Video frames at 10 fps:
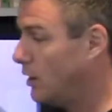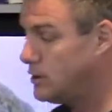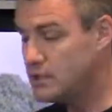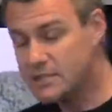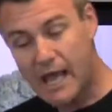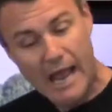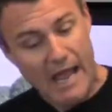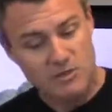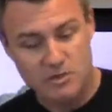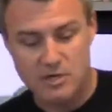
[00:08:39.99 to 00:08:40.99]
you just got to
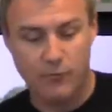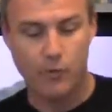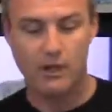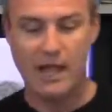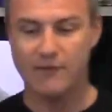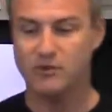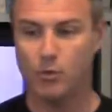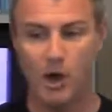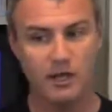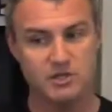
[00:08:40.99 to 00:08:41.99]
ask yourself, what life do
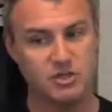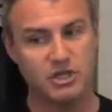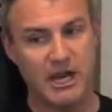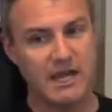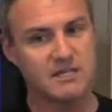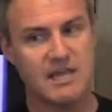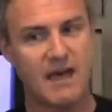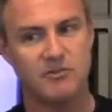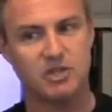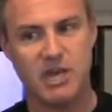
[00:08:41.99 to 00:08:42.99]
you want? Because genetics
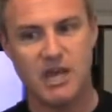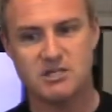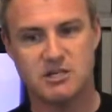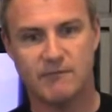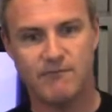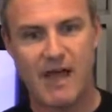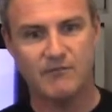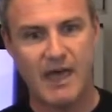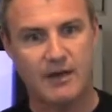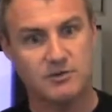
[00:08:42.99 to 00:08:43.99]
haven't changed in
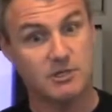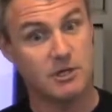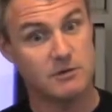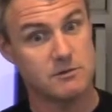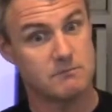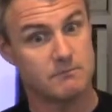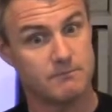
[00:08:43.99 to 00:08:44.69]
5,000 years.